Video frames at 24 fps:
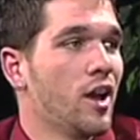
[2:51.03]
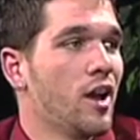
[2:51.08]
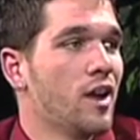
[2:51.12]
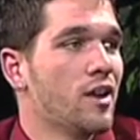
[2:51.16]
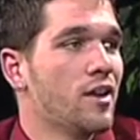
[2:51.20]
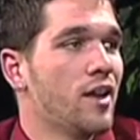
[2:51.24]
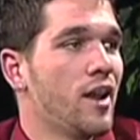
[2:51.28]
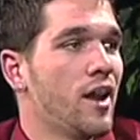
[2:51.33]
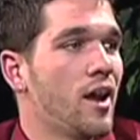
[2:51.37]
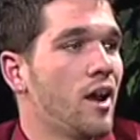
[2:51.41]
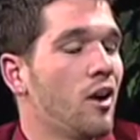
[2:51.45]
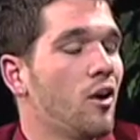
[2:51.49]

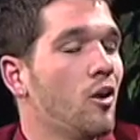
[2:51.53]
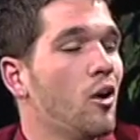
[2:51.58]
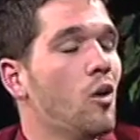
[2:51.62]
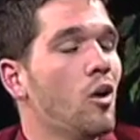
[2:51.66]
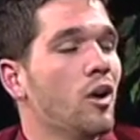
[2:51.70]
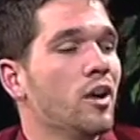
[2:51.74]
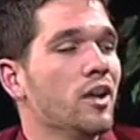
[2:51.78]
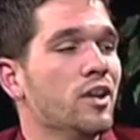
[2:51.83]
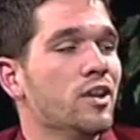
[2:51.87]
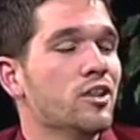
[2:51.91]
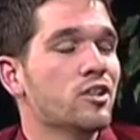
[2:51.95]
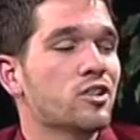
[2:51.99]
Now,
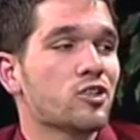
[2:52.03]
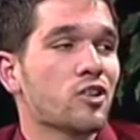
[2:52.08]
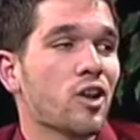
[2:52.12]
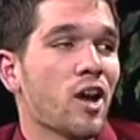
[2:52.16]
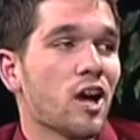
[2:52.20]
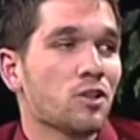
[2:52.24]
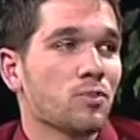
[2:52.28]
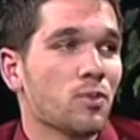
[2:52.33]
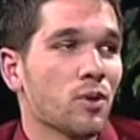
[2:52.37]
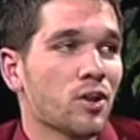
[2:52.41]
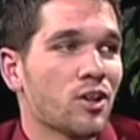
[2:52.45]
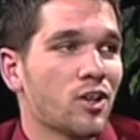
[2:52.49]
East
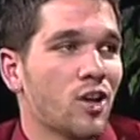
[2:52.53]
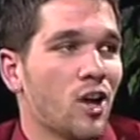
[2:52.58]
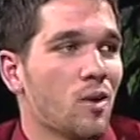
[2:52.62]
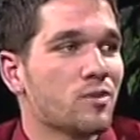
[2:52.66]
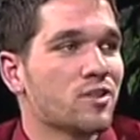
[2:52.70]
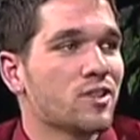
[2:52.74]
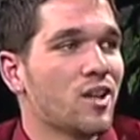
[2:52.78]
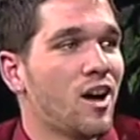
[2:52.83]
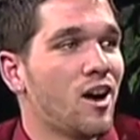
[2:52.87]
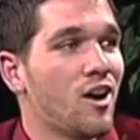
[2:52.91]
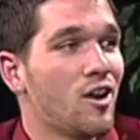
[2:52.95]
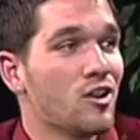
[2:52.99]
Stroudsburg comes
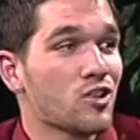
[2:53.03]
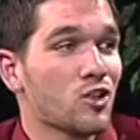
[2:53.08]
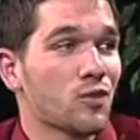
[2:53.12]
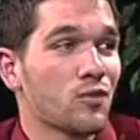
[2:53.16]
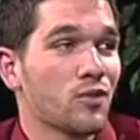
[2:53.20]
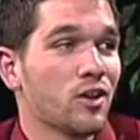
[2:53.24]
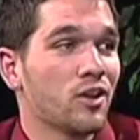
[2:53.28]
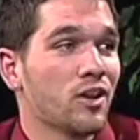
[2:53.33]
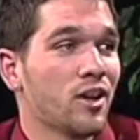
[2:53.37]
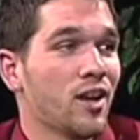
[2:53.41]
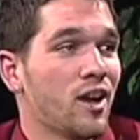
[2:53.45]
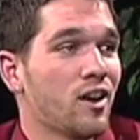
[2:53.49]
to Hollinger
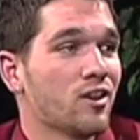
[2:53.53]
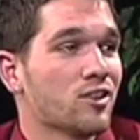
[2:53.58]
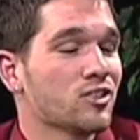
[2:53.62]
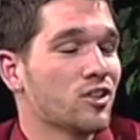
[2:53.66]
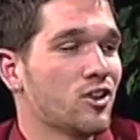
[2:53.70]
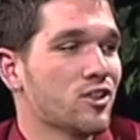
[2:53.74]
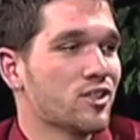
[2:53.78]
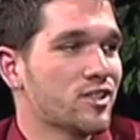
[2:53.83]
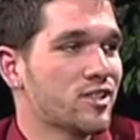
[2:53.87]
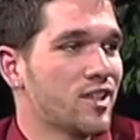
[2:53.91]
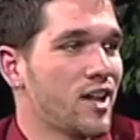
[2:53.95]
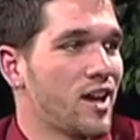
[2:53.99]
Fieldhouse
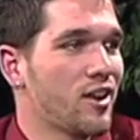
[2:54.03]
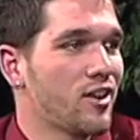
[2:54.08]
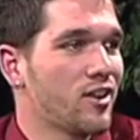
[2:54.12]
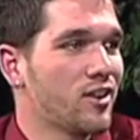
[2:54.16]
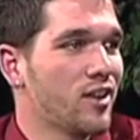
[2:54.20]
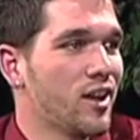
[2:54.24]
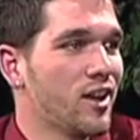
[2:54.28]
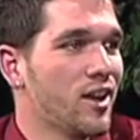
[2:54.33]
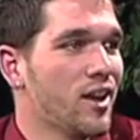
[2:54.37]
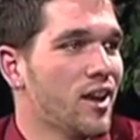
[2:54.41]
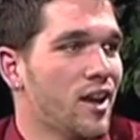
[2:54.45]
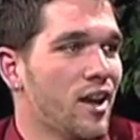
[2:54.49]
on
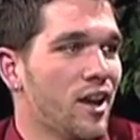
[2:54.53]
Saturday.